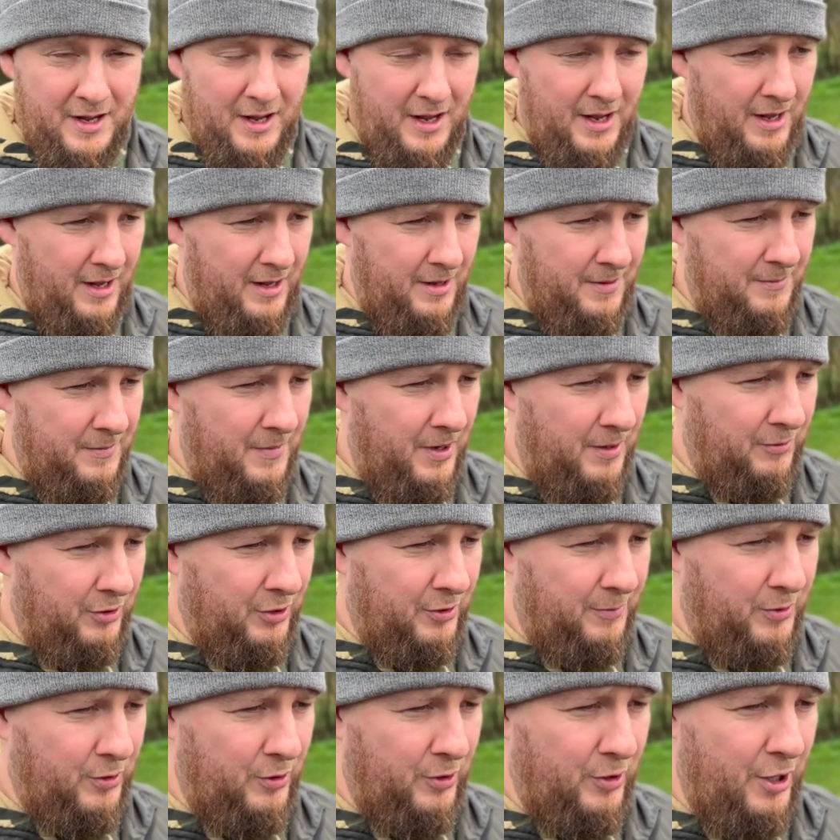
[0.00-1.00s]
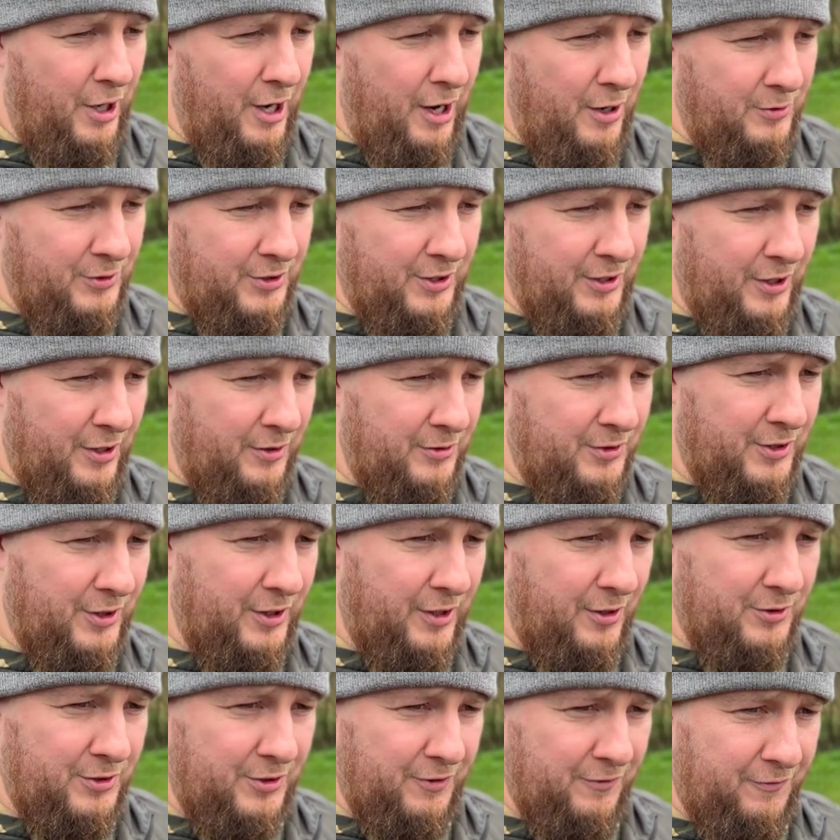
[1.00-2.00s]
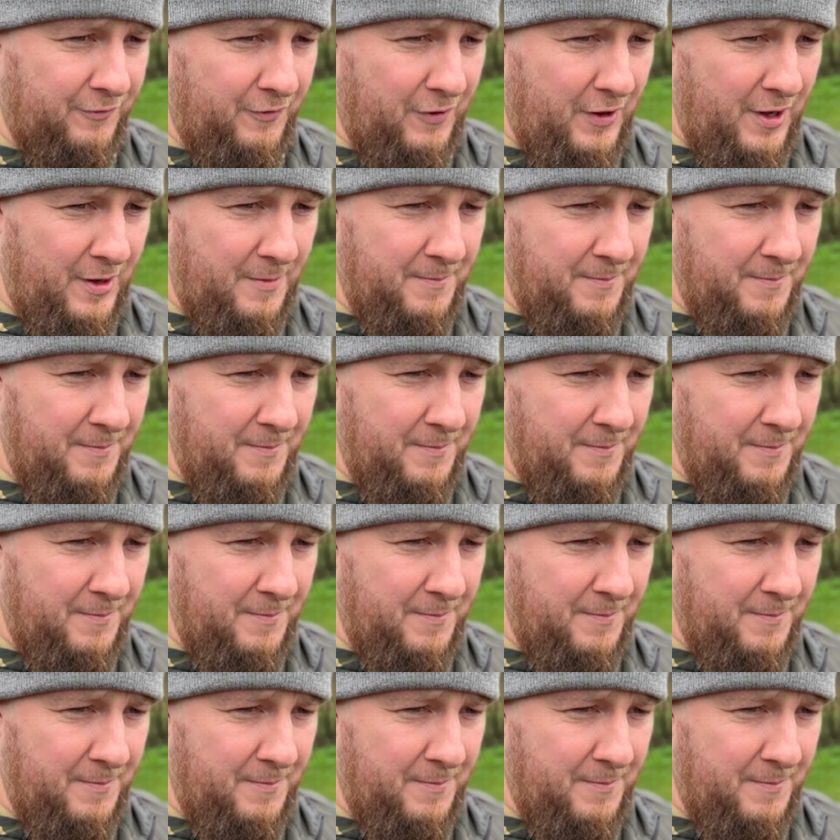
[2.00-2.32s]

I'm going to put loads and loads and loads of